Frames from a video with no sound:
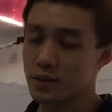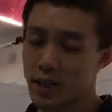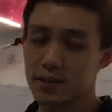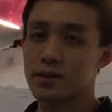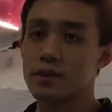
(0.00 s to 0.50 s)
So as a
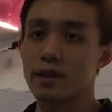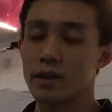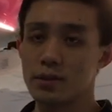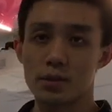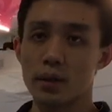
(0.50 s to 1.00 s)
Nexus device,
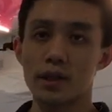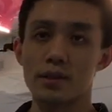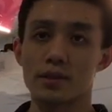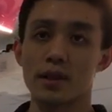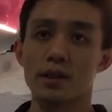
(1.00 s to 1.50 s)
this one
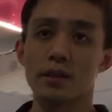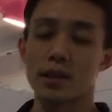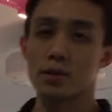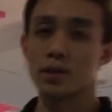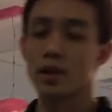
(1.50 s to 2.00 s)
is does not